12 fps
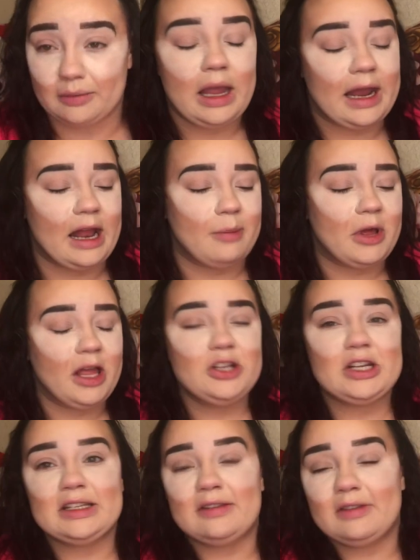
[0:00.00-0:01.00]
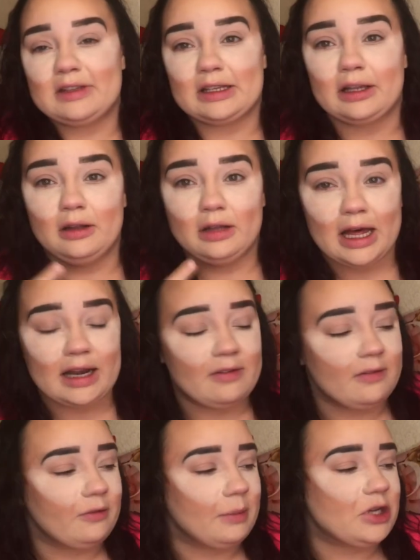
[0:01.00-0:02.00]
And I apologize, this is a lot of
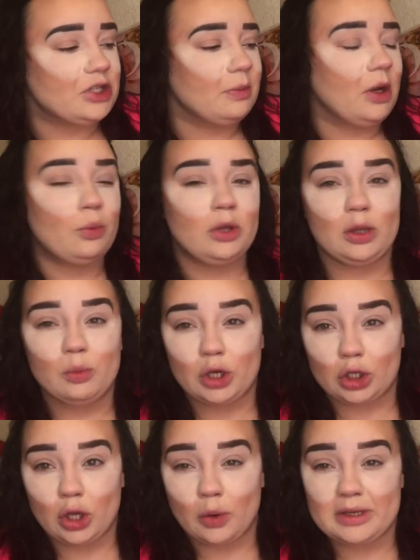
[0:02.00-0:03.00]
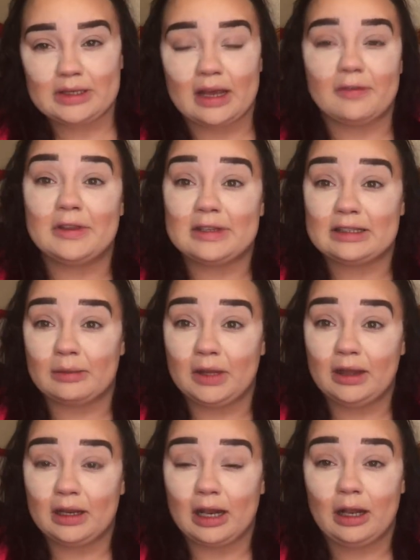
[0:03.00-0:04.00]
information, but I really want to go in depth. This is something
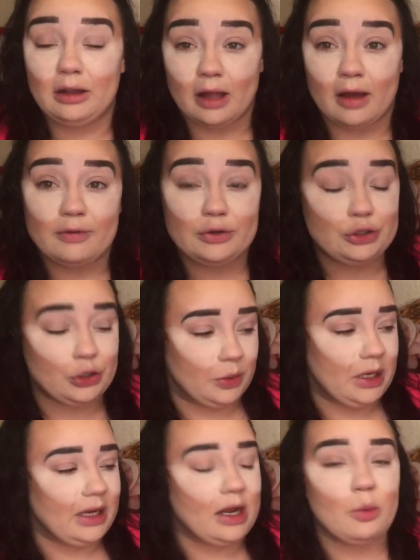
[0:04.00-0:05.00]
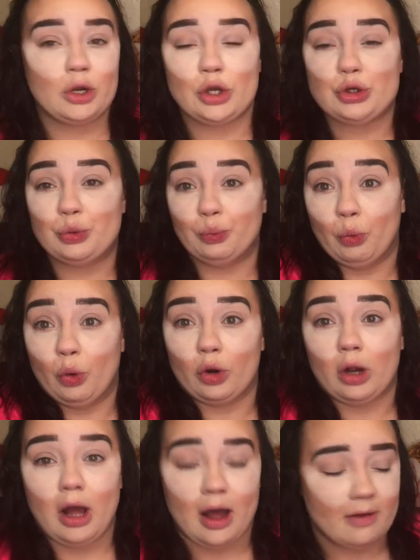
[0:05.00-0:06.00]
that I love doing and I want to do more
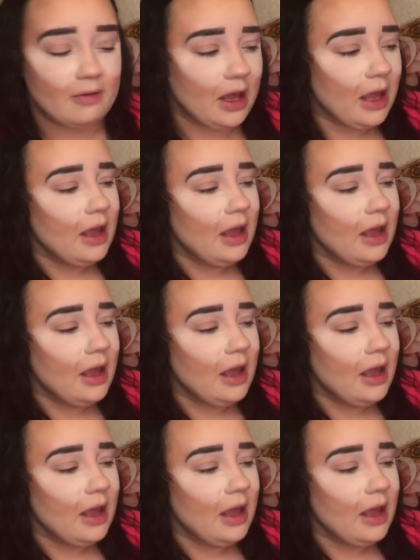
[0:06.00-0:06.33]
of.